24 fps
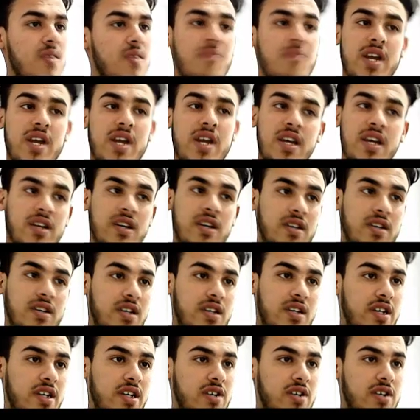Many
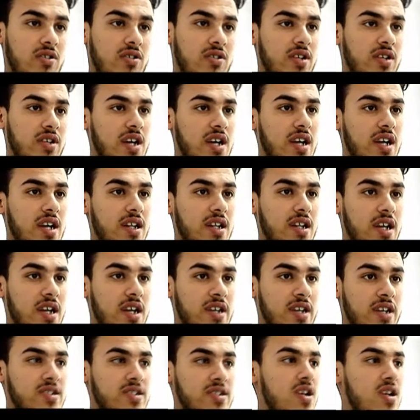clinical
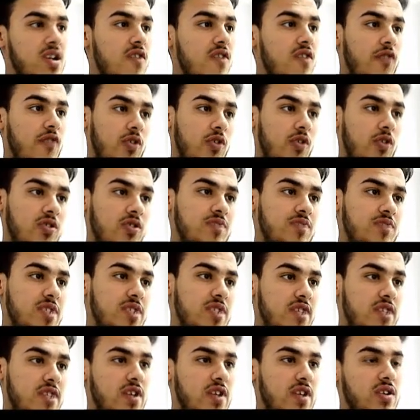guidelines for
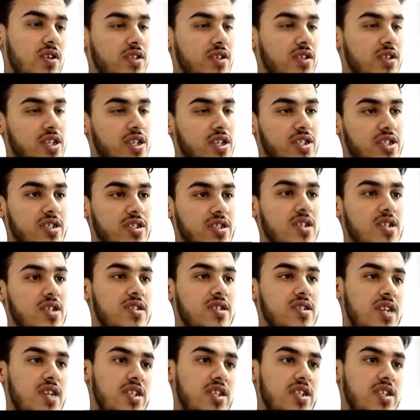non-specific conditions,
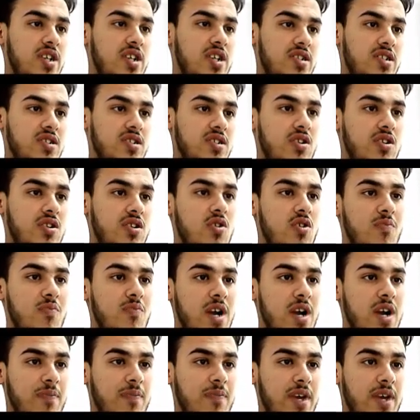such as low
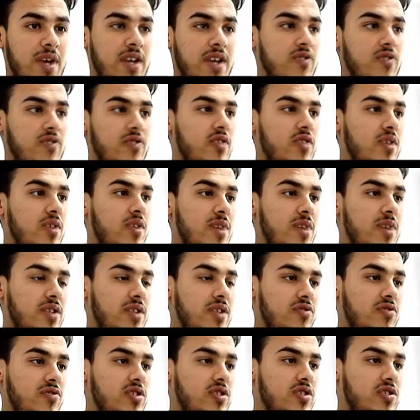back pain,
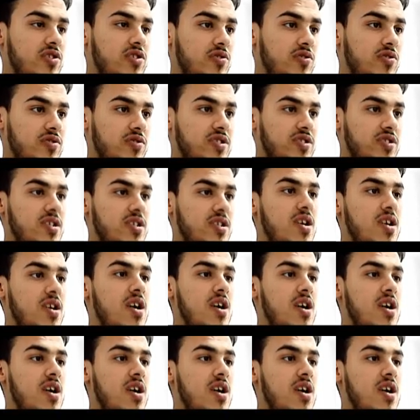recommend reassurance.